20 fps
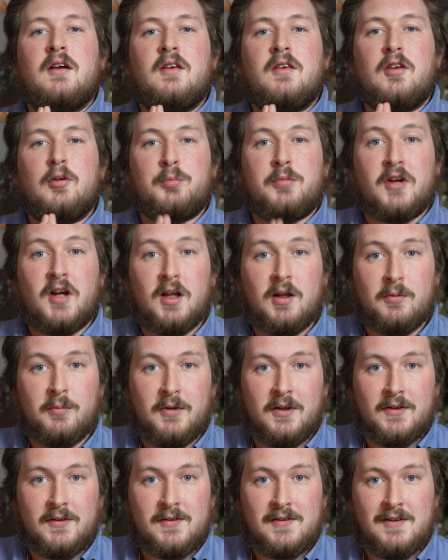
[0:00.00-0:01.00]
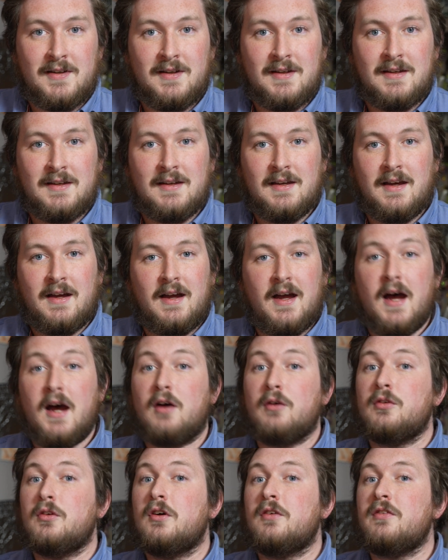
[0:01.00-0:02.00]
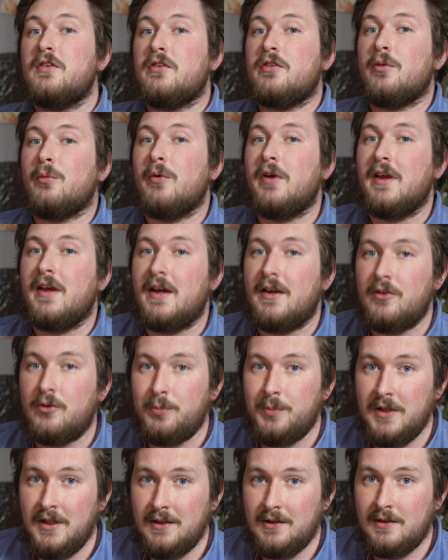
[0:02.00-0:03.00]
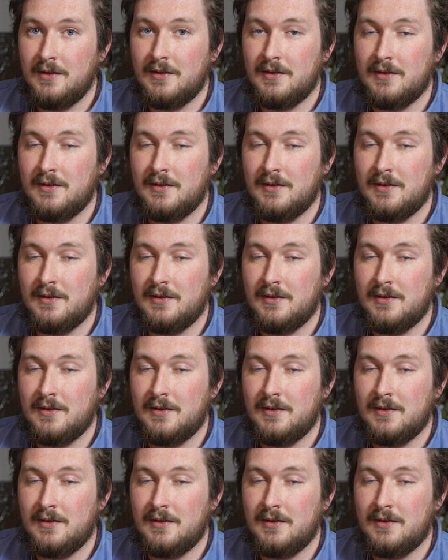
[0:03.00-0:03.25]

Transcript: The problem is, I don't know if it's the way I speak.